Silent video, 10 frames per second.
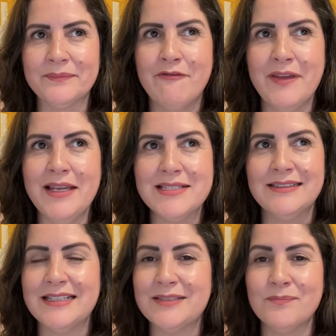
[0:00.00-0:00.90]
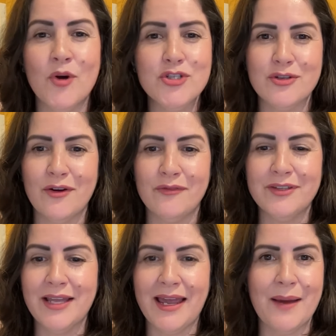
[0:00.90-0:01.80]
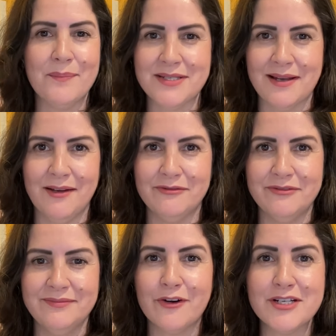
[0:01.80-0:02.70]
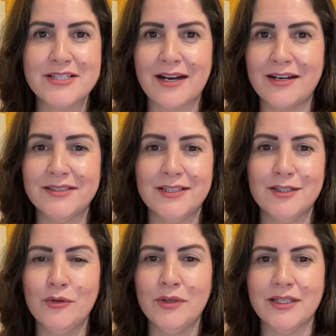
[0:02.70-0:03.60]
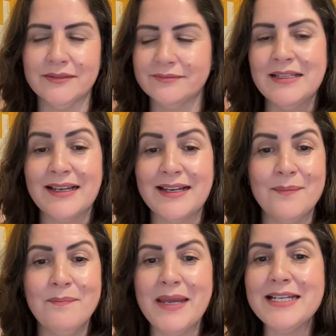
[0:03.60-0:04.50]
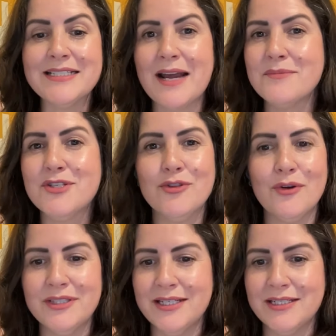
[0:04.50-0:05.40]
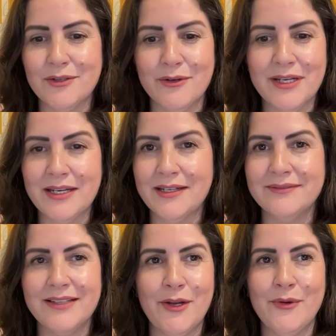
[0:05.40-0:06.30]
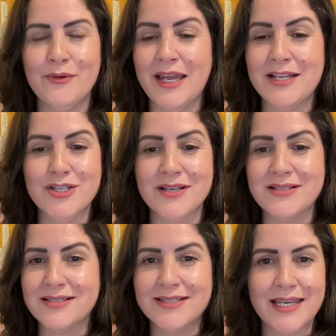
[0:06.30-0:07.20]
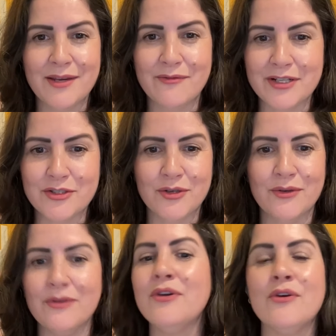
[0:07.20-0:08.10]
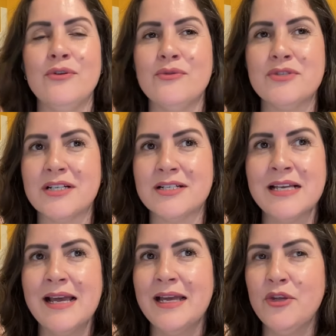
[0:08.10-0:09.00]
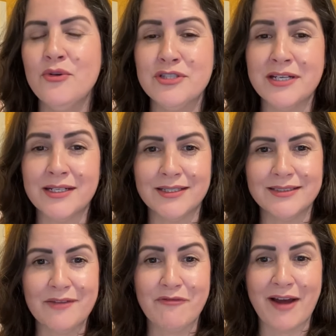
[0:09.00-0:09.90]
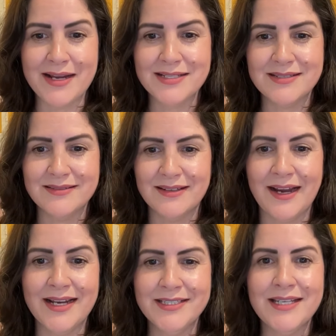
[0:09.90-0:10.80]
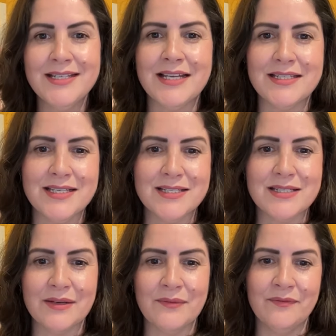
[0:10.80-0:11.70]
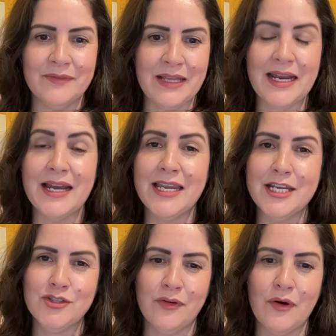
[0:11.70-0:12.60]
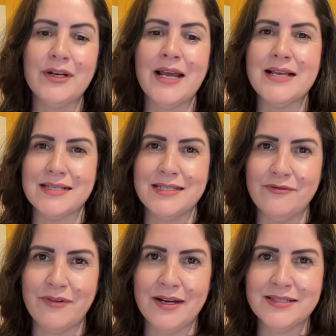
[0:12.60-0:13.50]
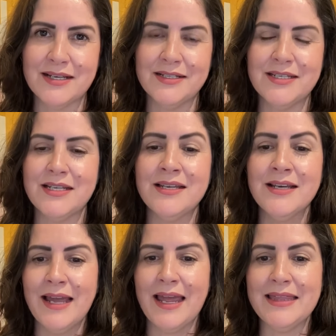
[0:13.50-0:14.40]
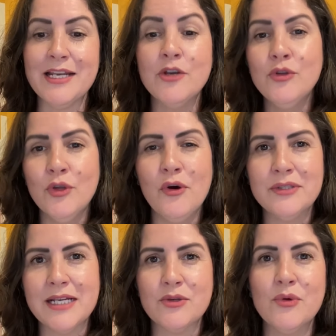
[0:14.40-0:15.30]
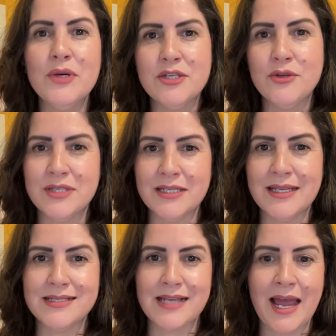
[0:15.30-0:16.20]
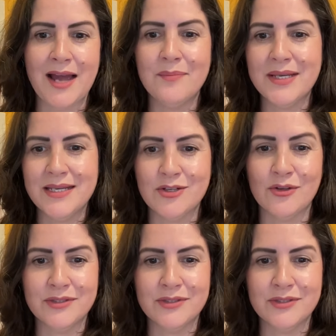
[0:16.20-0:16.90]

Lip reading: things that most of the apps have. For a starter, a login. Like many times you don't need a login. You can just give it to your users, use their device ID. That is like each phone has a device ID. And then you know that who is using this app is on